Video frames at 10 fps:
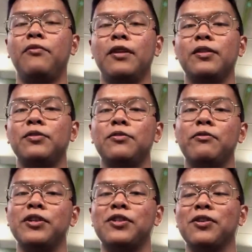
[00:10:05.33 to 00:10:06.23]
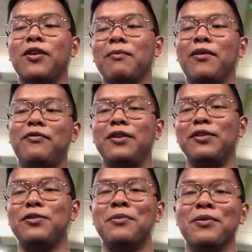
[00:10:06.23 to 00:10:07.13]
feeling too rich or I'm not feeling
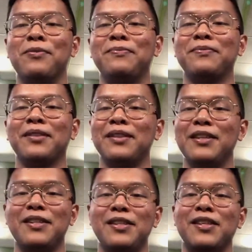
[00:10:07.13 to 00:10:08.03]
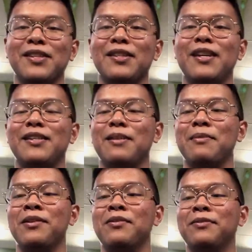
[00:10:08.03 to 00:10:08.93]
too broke. This is just nice in the
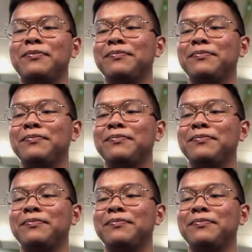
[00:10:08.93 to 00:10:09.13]
middle.